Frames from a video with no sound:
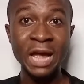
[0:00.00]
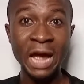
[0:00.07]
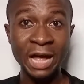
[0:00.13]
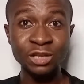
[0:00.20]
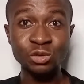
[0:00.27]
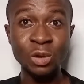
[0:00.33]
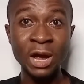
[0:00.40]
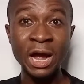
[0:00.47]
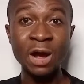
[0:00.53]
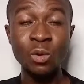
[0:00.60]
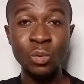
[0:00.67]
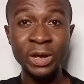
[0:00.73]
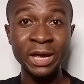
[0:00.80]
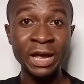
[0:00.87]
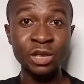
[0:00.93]
as you are
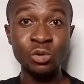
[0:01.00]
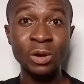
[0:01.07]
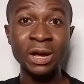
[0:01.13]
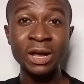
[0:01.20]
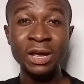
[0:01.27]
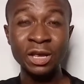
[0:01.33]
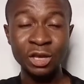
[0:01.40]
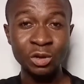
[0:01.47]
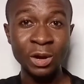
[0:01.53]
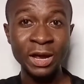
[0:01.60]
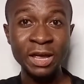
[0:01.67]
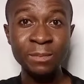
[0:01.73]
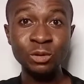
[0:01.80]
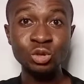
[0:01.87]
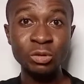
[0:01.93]
awake and you are you are
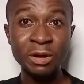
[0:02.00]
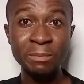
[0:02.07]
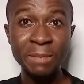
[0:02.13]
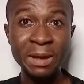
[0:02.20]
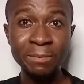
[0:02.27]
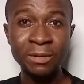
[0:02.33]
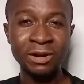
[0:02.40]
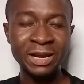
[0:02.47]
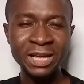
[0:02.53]
able to remember.